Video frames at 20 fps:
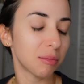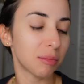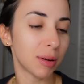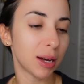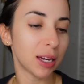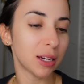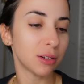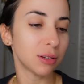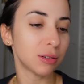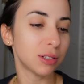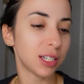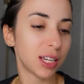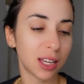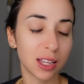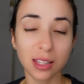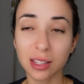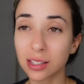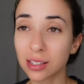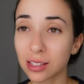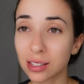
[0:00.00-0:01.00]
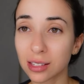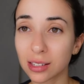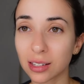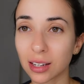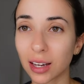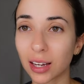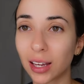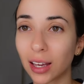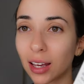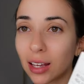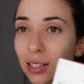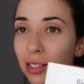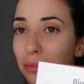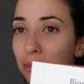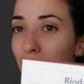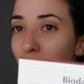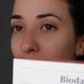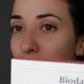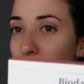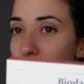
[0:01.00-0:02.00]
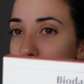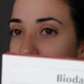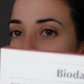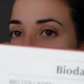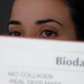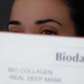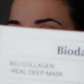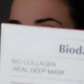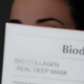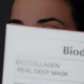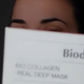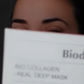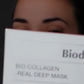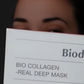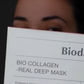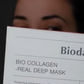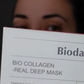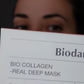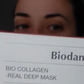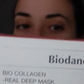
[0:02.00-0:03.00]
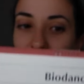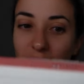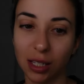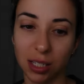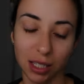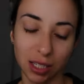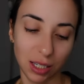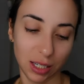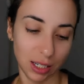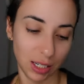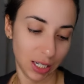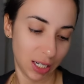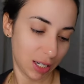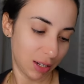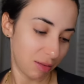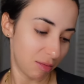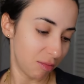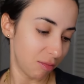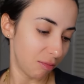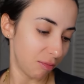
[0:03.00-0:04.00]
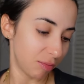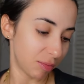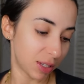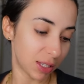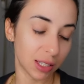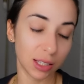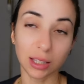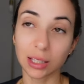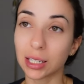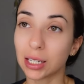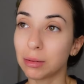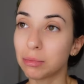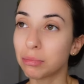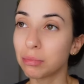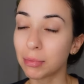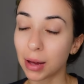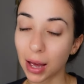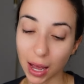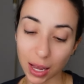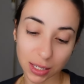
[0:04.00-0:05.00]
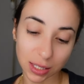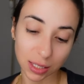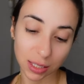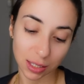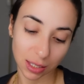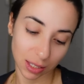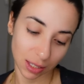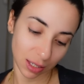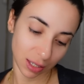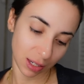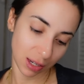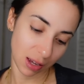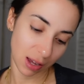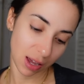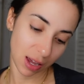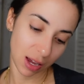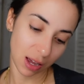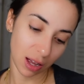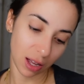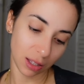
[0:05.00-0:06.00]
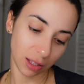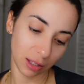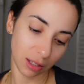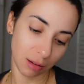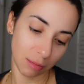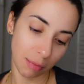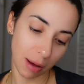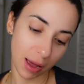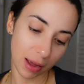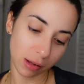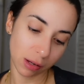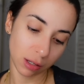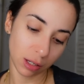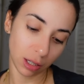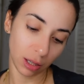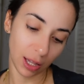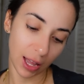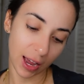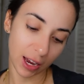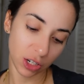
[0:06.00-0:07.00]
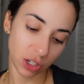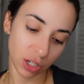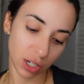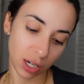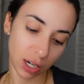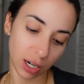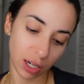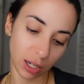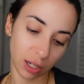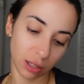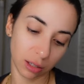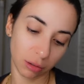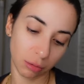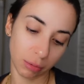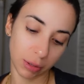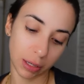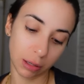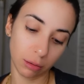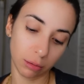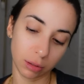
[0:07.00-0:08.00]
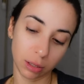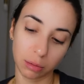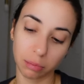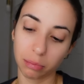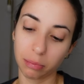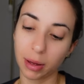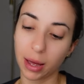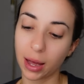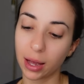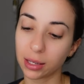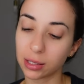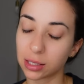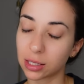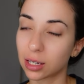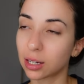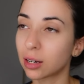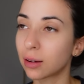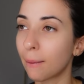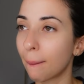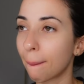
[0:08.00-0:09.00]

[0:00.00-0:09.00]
Biodense, I guess. Biodense uh, sleep masks. I got the Bio Collagen and the Real Deep Mask.